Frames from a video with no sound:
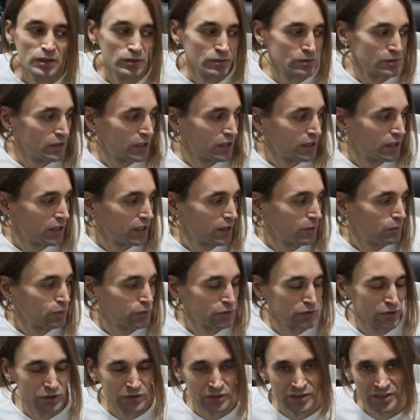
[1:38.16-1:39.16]

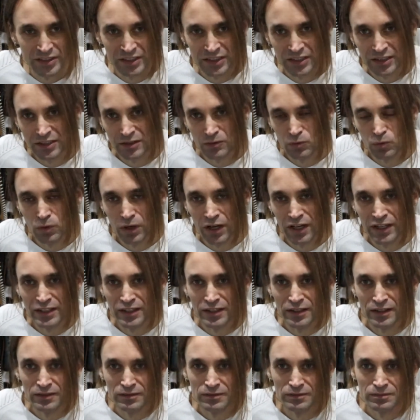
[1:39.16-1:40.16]
producing and
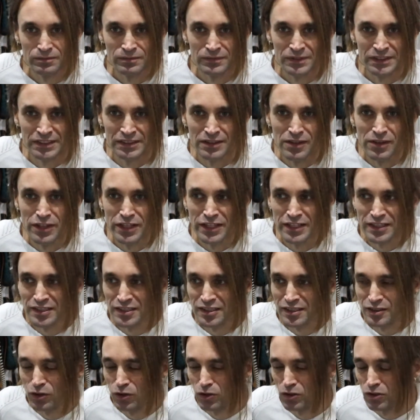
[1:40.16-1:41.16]
writing these
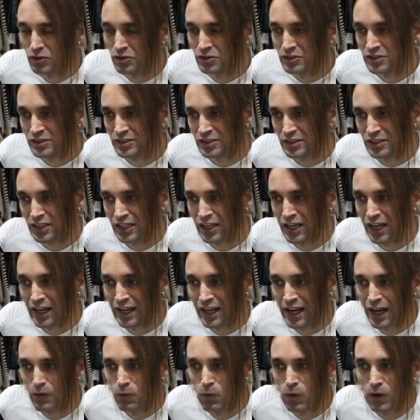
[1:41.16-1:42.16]
songs like
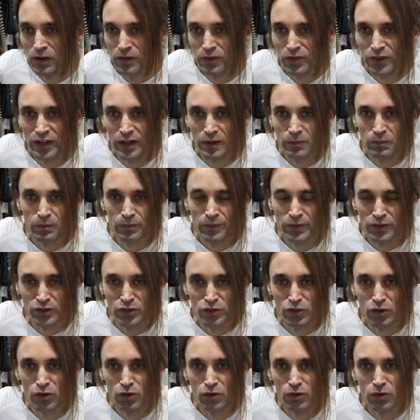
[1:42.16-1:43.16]
I want them.
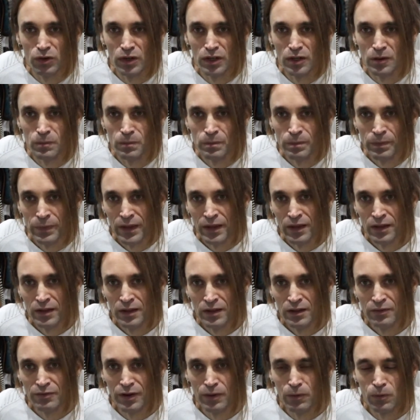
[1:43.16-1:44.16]
So
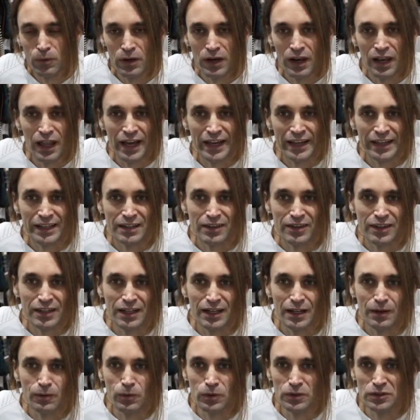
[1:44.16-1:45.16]
if I wouldn't like it, then I
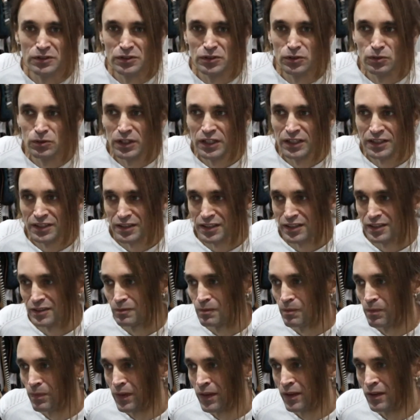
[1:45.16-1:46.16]
wouldn't do it like that.
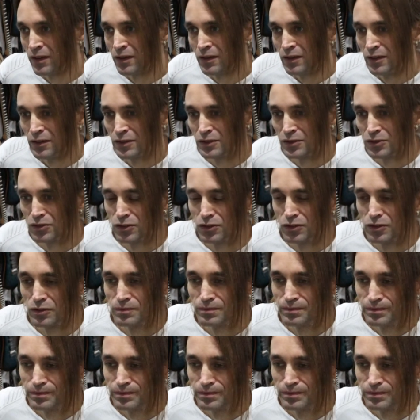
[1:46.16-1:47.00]
So